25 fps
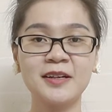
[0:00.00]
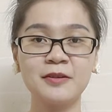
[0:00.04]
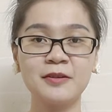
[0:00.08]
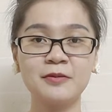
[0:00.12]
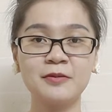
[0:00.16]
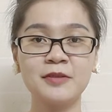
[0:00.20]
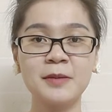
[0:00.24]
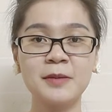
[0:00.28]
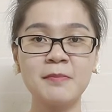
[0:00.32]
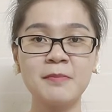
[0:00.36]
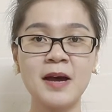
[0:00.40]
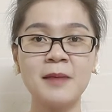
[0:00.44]

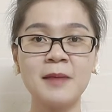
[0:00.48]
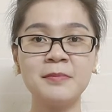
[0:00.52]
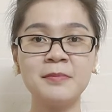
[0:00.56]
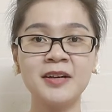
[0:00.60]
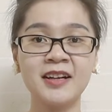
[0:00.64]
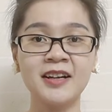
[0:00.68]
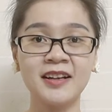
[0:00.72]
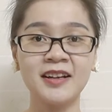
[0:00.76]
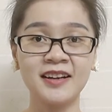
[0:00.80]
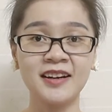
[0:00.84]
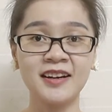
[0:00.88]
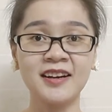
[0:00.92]

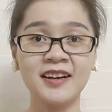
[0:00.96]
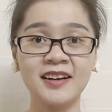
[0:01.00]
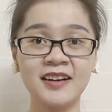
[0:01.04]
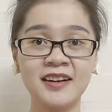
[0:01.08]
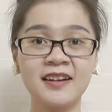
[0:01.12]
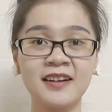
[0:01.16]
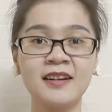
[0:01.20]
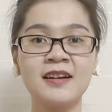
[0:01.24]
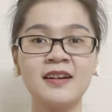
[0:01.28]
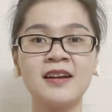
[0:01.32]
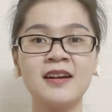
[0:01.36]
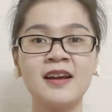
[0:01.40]
Remember,
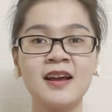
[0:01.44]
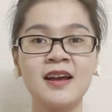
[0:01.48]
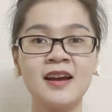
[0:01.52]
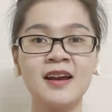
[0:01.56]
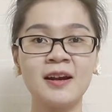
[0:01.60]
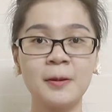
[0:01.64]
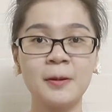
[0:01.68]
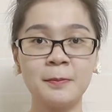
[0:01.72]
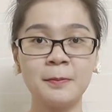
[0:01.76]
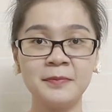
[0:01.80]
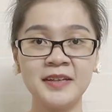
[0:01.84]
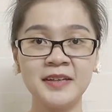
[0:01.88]

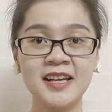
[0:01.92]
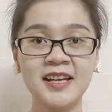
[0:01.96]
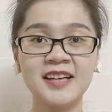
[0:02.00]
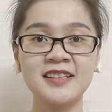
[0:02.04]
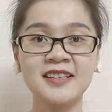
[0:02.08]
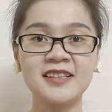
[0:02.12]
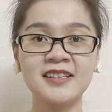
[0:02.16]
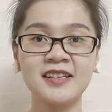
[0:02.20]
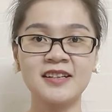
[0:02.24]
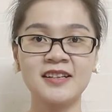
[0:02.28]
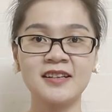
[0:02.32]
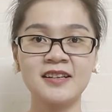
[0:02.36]

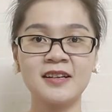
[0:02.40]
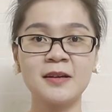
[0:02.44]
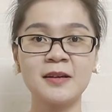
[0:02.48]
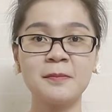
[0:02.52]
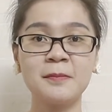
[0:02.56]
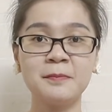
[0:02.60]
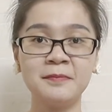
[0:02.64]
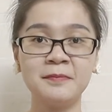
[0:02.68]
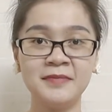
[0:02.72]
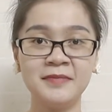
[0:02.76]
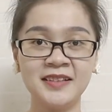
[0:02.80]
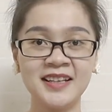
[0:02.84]
block,
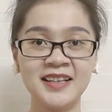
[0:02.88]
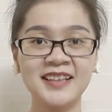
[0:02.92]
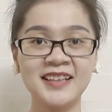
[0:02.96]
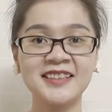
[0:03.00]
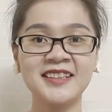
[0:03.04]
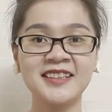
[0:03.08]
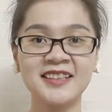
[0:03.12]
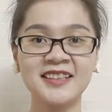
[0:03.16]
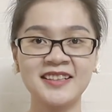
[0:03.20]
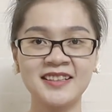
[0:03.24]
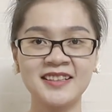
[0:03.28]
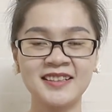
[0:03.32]
block,